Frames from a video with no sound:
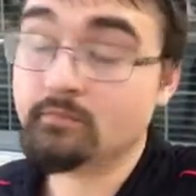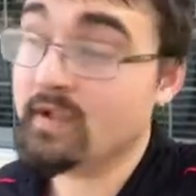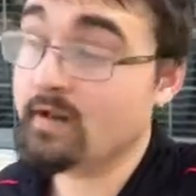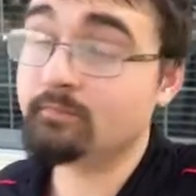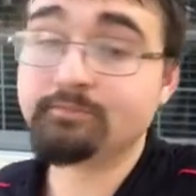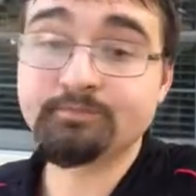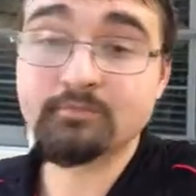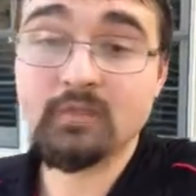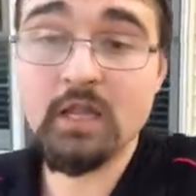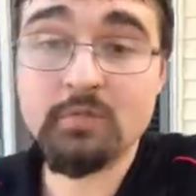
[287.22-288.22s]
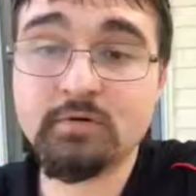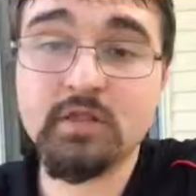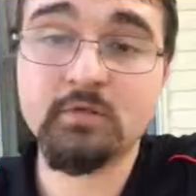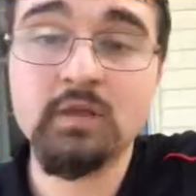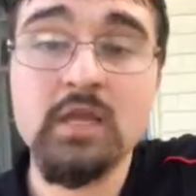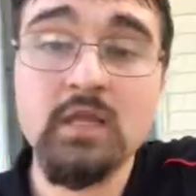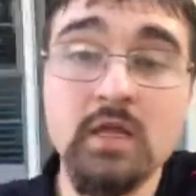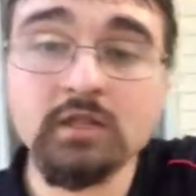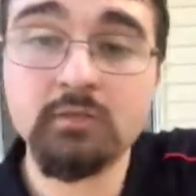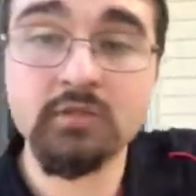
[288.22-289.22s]
Man. That
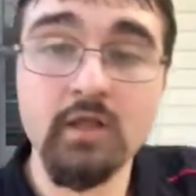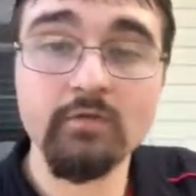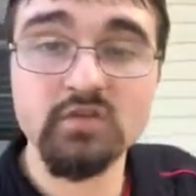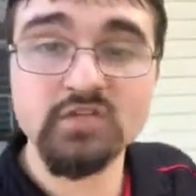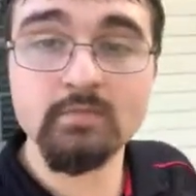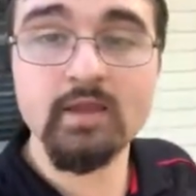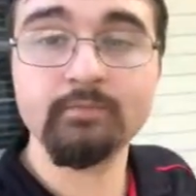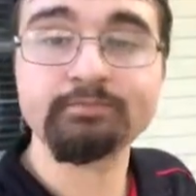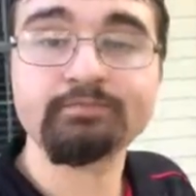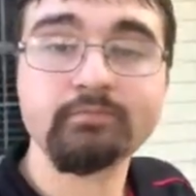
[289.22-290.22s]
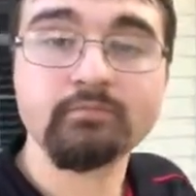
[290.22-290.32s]
is some selfish shit, man.